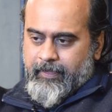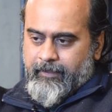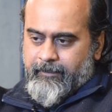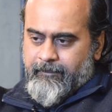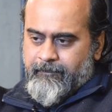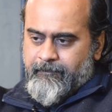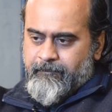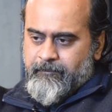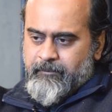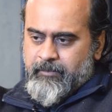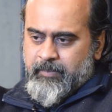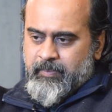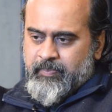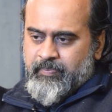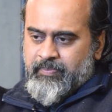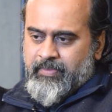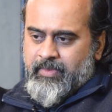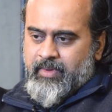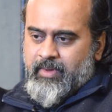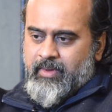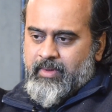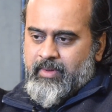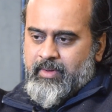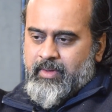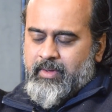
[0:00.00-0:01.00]

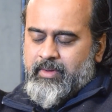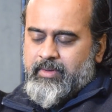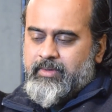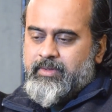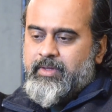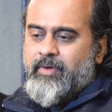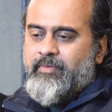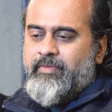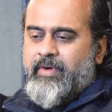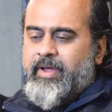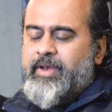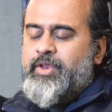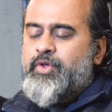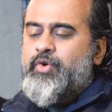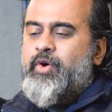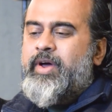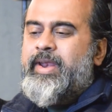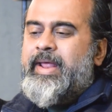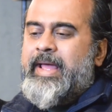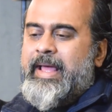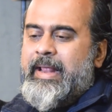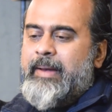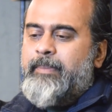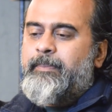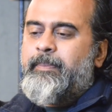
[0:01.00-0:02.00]
The one
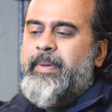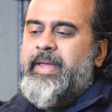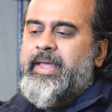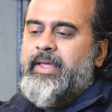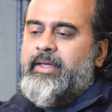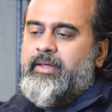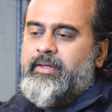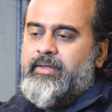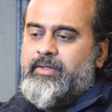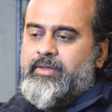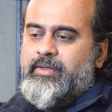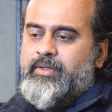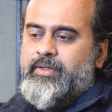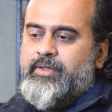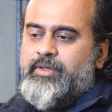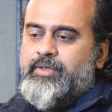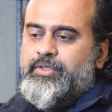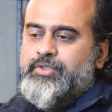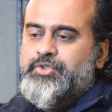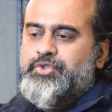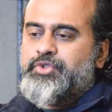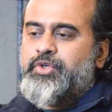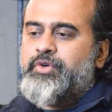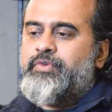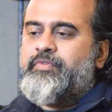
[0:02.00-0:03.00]
you are helping
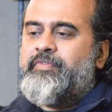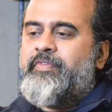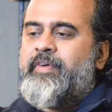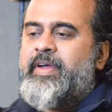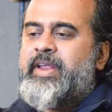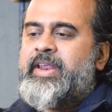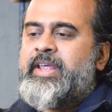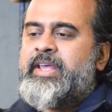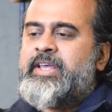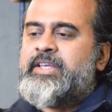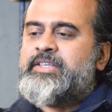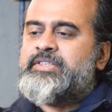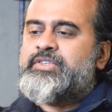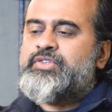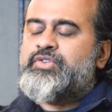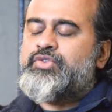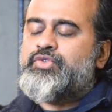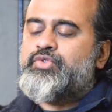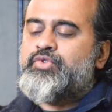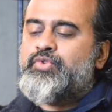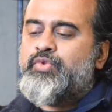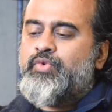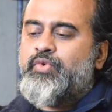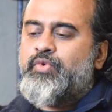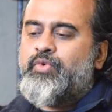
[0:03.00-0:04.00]
should very
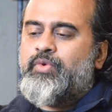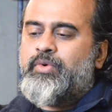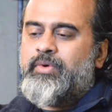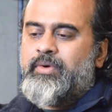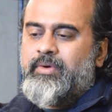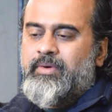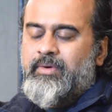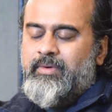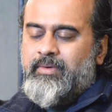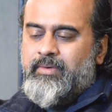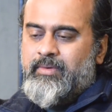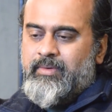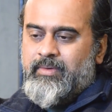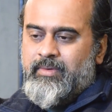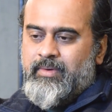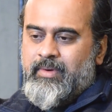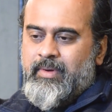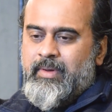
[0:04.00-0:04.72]
soon